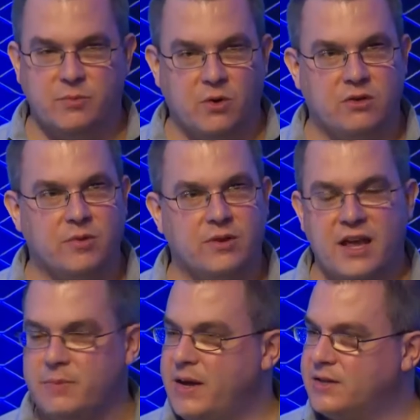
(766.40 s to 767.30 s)
multiple
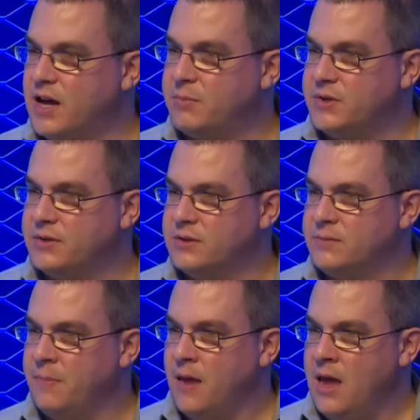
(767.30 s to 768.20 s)
database options.
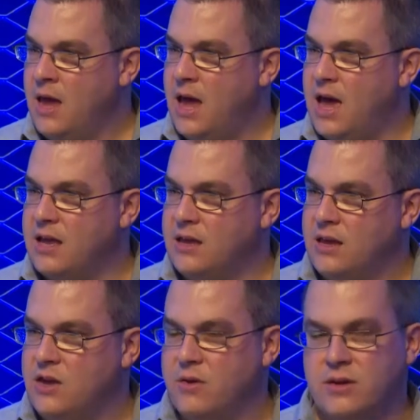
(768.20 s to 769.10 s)
And
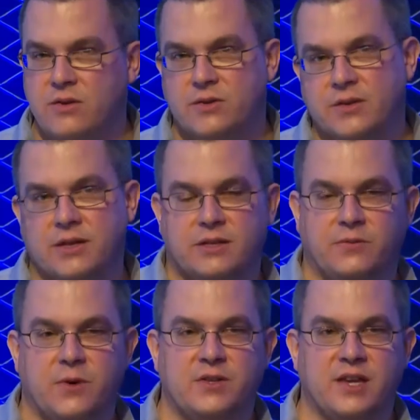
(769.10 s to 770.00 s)
you can use this,
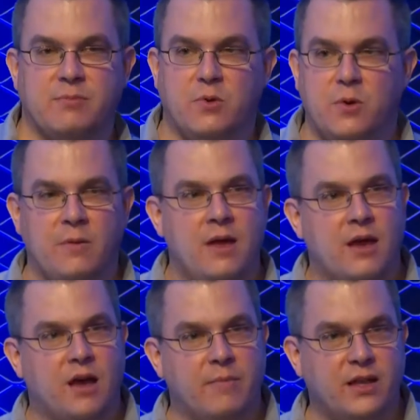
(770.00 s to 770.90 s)
for example,
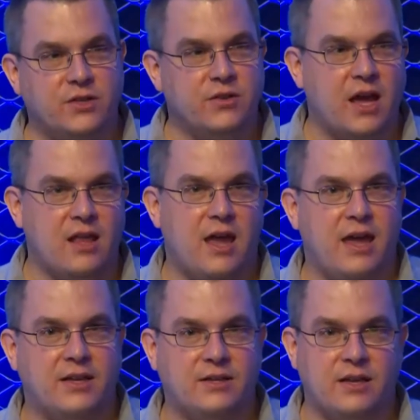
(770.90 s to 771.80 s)
as
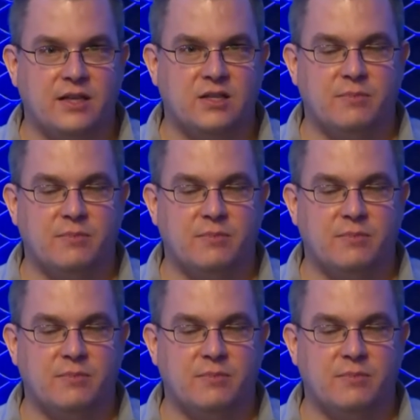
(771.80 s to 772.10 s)
UnitedIX does.